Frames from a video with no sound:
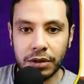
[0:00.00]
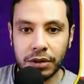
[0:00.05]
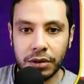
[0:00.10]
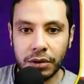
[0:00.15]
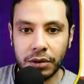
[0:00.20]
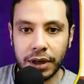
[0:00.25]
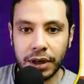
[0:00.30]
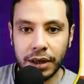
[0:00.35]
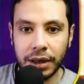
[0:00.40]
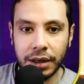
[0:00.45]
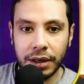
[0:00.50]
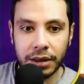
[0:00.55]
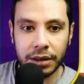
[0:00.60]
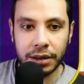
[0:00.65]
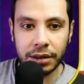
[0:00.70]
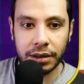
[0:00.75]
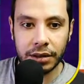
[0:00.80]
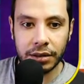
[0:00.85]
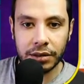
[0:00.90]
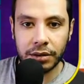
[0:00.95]
Okay,
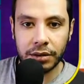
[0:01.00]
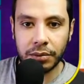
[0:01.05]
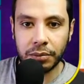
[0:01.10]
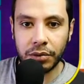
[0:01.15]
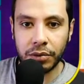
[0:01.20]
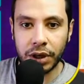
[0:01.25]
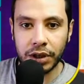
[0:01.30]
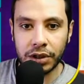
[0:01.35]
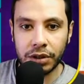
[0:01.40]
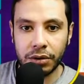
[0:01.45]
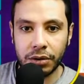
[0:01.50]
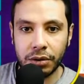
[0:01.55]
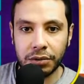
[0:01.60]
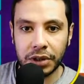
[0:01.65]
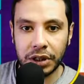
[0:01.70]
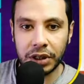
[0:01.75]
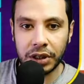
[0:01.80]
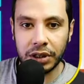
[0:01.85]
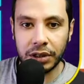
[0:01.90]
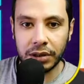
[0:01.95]
this price over
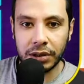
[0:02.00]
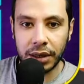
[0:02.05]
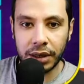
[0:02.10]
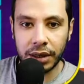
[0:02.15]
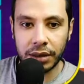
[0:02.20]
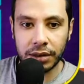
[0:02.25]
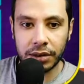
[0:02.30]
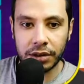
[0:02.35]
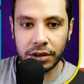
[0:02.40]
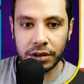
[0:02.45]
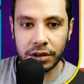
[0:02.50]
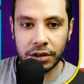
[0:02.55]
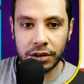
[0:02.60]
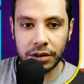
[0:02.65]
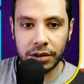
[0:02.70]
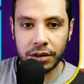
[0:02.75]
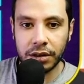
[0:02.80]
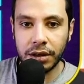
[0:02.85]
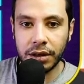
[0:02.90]
here and this,